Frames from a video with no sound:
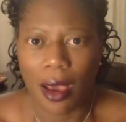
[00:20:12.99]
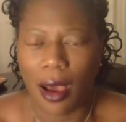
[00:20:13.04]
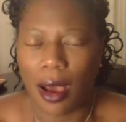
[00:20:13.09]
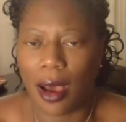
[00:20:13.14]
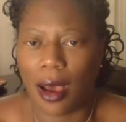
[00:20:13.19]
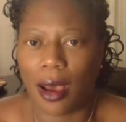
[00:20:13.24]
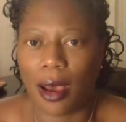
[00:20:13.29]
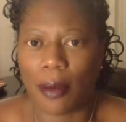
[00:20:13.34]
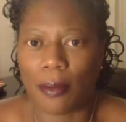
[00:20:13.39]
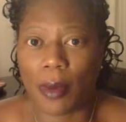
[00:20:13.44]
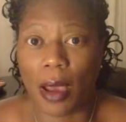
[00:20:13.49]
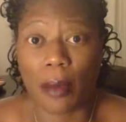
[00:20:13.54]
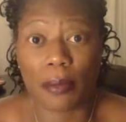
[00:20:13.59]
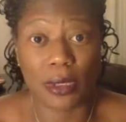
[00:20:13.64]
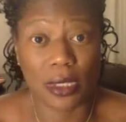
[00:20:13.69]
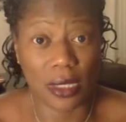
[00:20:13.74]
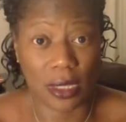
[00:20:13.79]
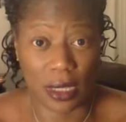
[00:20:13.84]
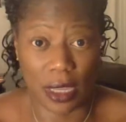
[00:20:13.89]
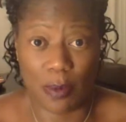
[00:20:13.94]
I'm
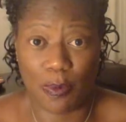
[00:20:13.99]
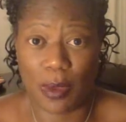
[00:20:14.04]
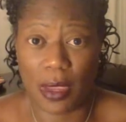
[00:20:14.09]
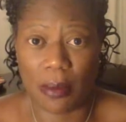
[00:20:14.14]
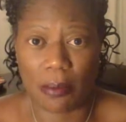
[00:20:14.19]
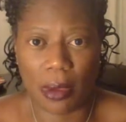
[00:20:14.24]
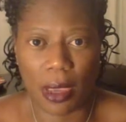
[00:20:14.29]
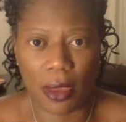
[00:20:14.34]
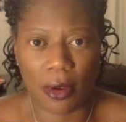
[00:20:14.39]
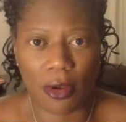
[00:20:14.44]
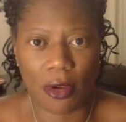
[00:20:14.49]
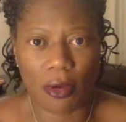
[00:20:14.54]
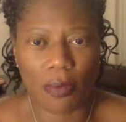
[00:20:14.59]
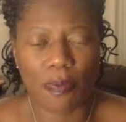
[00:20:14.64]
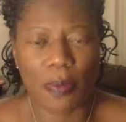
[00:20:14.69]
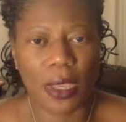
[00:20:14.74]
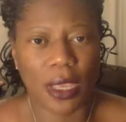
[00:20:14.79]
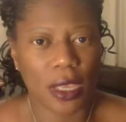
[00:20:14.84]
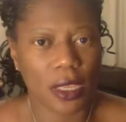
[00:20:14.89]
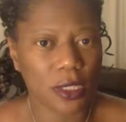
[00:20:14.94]
sleeping better
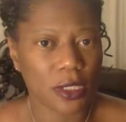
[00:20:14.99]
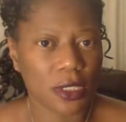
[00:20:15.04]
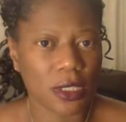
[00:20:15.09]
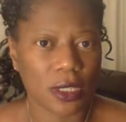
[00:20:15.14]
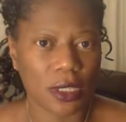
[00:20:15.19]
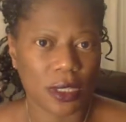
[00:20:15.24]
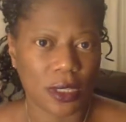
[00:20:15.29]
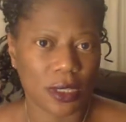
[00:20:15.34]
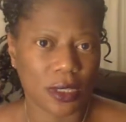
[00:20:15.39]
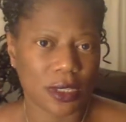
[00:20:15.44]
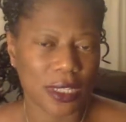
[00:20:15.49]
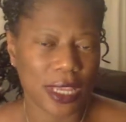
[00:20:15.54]
because the